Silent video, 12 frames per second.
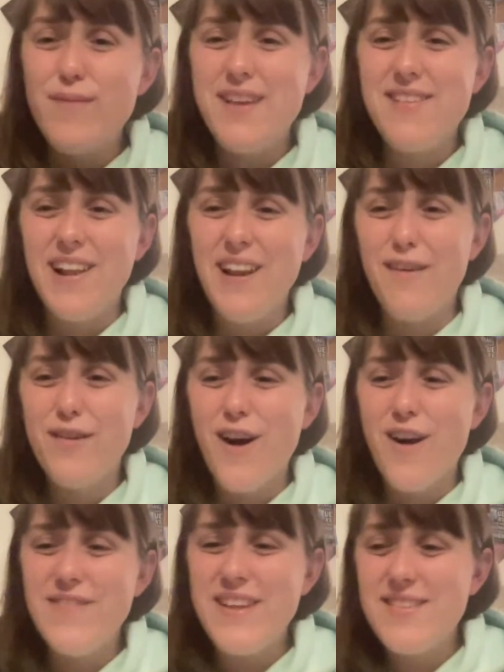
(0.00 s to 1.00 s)
missed a lot of
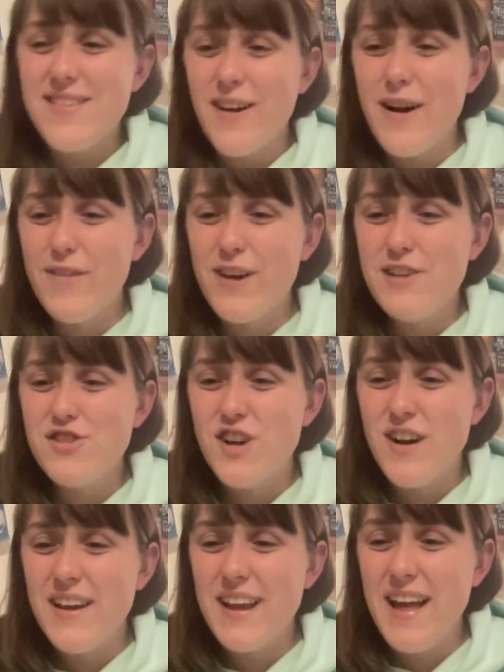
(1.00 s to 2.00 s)
comments. So I'm going to
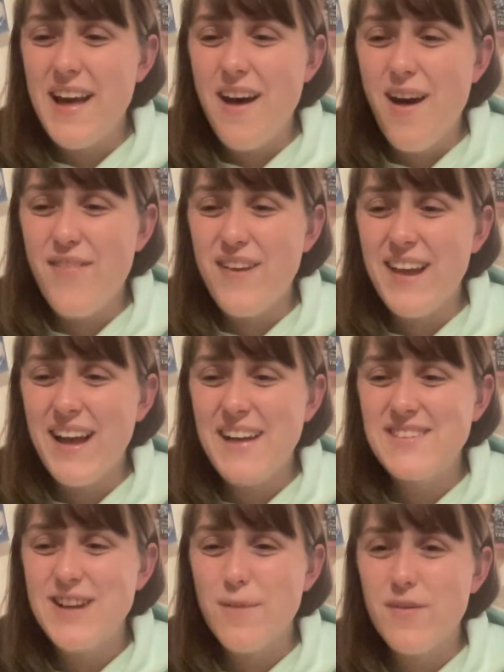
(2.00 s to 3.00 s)
try and get up and
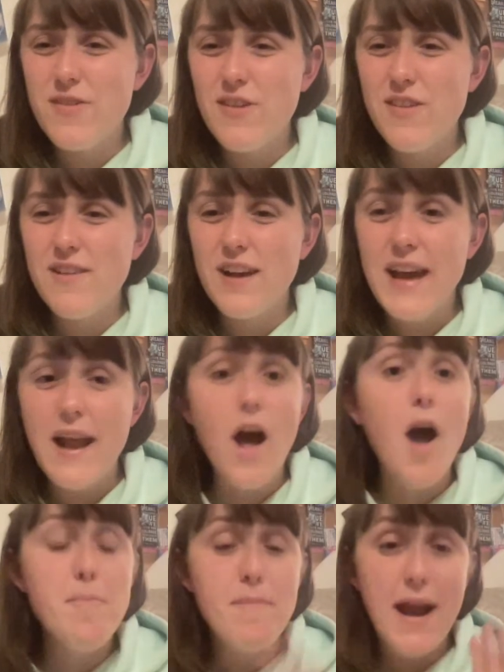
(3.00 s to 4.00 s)
catch up as soon as I can.
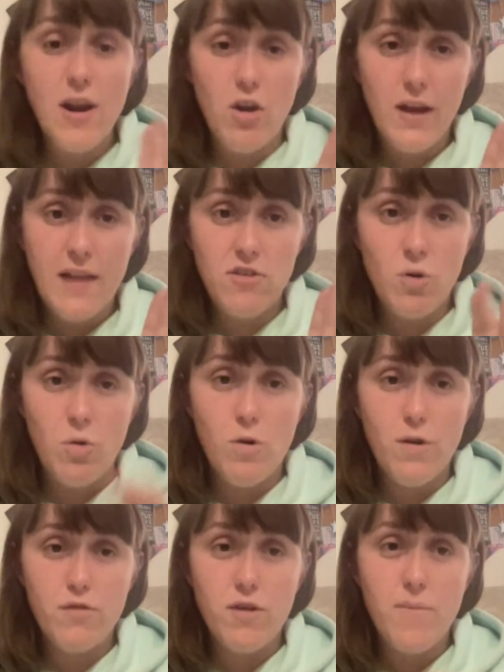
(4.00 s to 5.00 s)
I may not get to
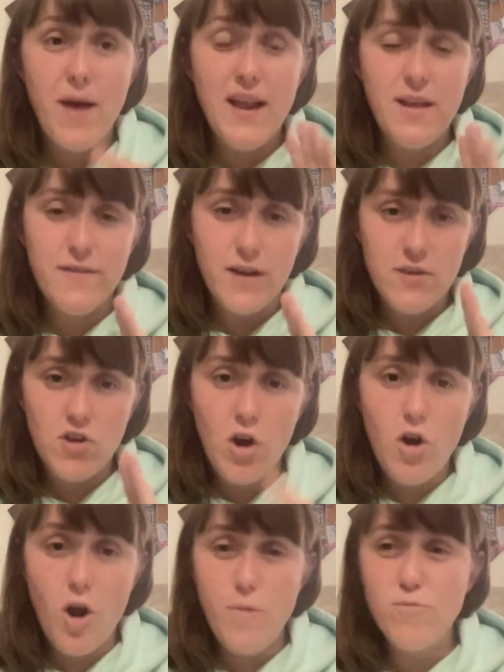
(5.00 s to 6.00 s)
all of them. And if I
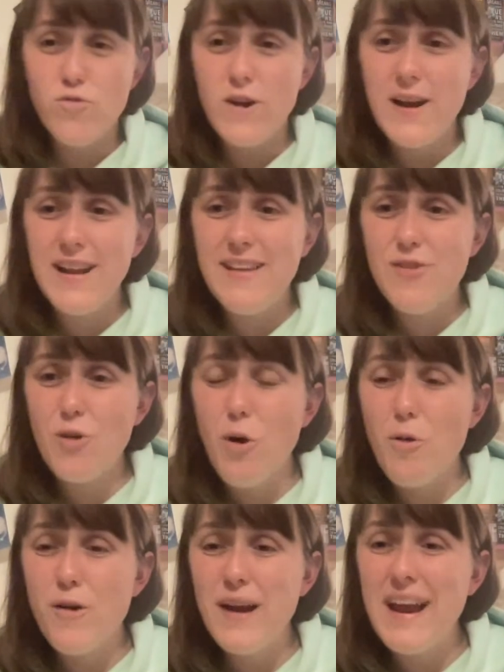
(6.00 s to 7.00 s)
don't, I'm really
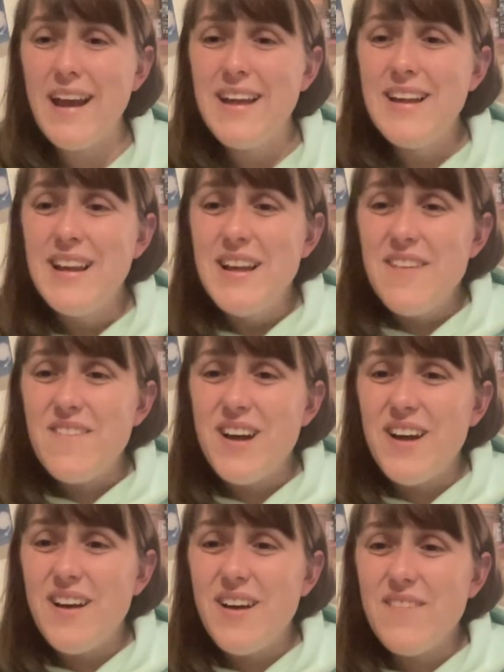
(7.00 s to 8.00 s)
sorry.
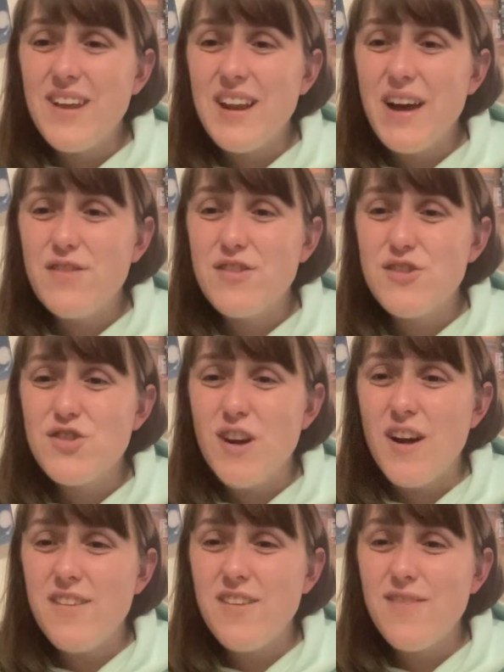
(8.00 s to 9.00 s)
But I'm going to have to
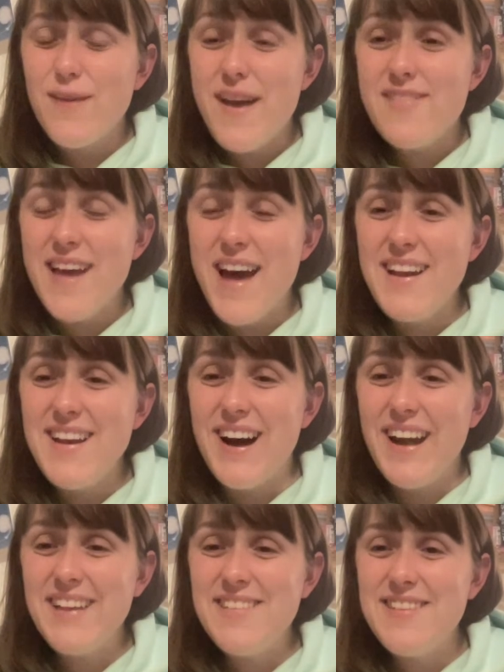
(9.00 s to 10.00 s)
try and do my best. And
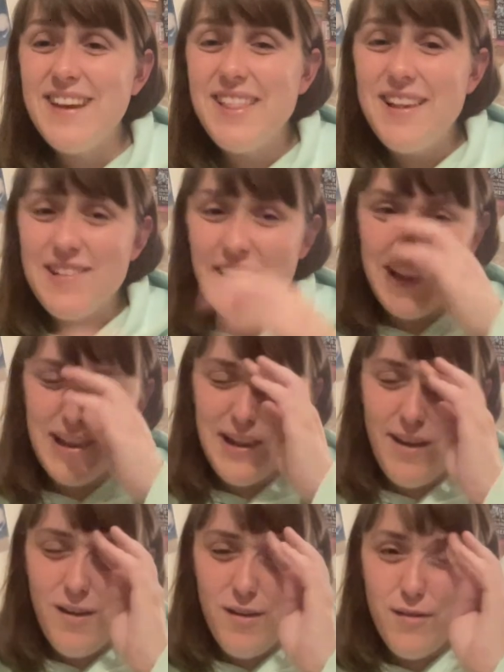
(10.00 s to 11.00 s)
I can see there's a
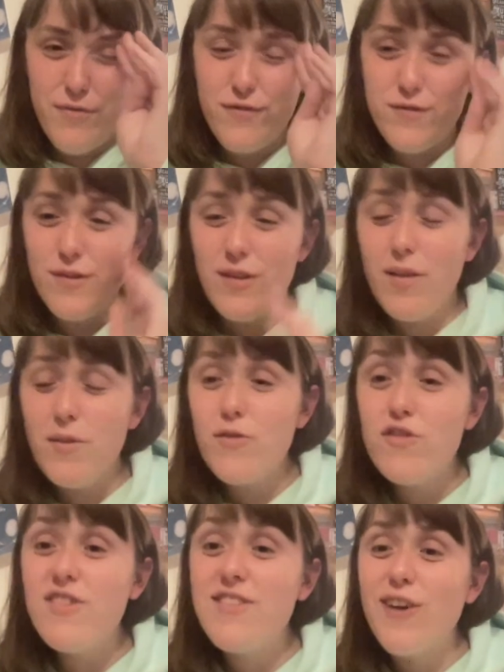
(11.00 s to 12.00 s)
lot of
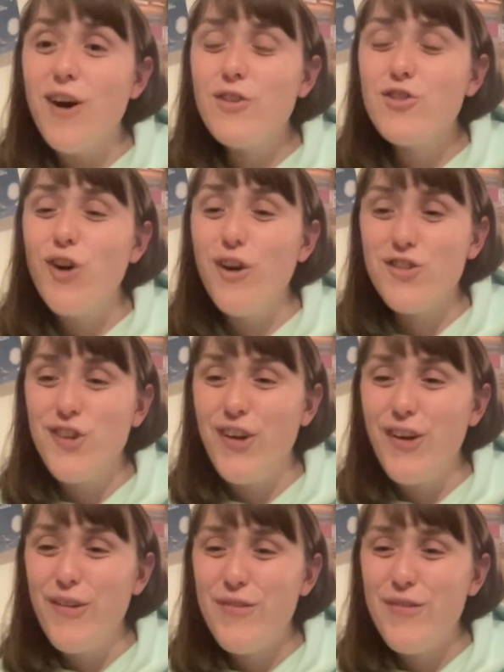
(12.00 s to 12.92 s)
Do- Doctor Who